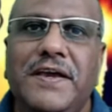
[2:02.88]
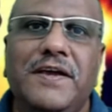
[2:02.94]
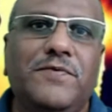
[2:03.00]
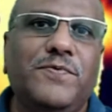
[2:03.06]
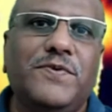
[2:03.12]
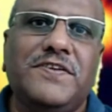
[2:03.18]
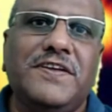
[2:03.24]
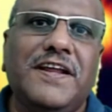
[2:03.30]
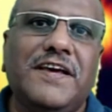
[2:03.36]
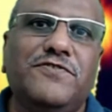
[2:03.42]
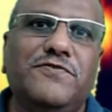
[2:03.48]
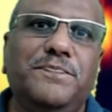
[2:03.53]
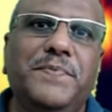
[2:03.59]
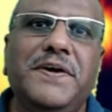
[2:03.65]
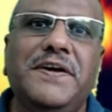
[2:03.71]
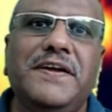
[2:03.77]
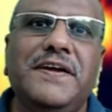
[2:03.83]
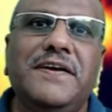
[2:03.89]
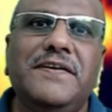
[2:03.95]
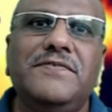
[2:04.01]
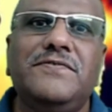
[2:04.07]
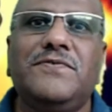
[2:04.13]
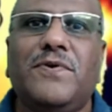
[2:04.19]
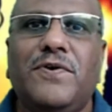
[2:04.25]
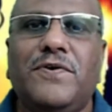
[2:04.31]
it was an
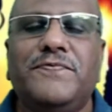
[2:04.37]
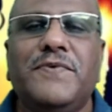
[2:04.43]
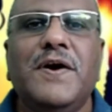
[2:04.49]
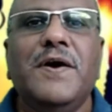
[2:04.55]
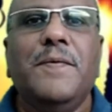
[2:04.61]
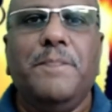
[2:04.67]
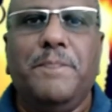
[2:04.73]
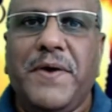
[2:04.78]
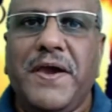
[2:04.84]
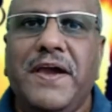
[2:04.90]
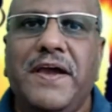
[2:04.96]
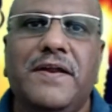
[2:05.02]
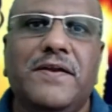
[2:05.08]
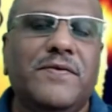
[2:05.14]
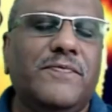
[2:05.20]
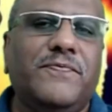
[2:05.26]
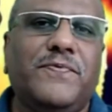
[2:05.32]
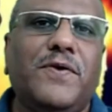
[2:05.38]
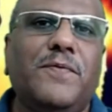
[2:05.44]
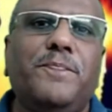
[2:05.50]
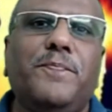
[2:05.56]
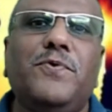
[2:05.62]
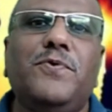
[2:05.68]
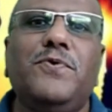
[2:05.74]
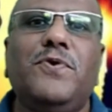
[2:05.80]
experience of pain for
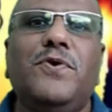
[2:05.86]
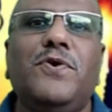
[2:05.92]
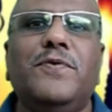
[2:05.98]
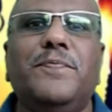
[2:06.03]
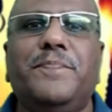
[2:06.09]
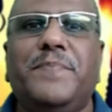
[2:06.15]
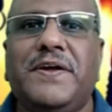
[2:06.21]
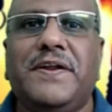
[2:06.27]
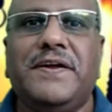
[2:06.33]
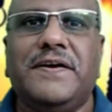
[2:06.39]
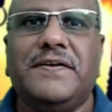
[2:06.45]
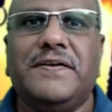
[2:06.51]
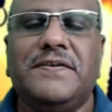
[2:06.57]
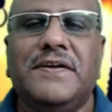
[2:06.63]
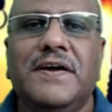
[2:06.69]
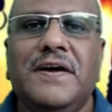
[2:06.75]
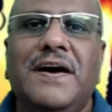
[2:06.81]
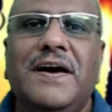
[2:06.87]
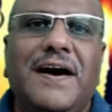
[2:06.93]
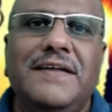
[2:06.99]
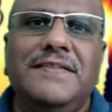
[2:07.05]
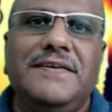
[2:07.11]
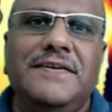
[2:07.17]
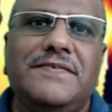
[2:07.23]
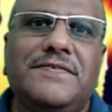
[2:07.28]
prolonged periods.
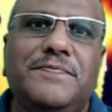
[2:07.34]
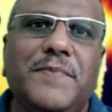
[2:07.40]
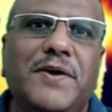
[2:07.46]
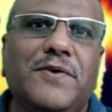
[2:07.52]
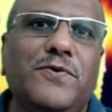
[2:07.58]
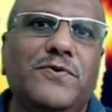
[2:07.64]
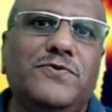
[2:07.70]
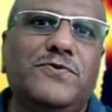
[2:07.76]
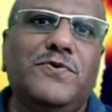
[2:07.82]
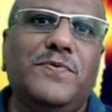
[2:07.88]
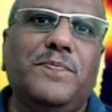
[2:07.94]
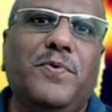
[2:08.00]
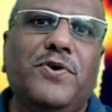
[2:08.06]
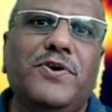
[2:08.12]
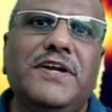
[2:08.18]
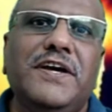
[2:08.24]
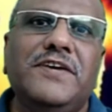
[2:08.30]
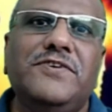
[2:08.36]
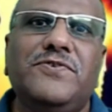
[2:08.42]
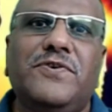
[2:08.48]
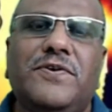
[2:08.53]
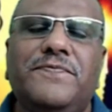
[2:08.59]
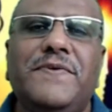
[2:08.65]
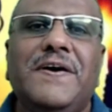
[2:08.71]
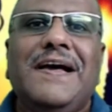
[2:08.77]
Others may go through bondage
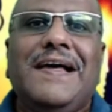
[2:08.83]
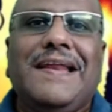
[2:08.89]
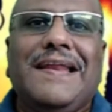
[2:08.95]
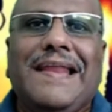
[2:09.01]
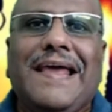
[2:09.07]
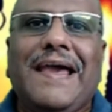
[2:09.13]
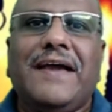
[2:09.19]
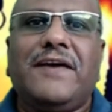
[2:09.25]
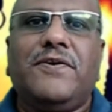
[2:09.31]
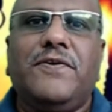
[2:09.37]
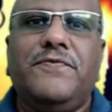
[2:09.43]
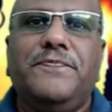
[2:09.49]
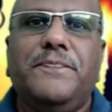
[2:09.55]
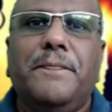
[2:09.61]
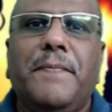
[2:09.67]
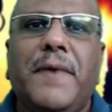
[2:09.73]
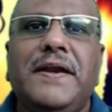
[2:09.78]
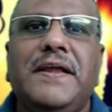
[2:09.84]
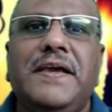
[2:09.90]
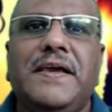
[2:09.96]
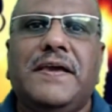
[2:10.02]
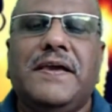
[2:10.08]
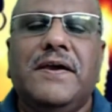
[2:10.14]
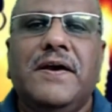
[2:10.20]
of lack of money.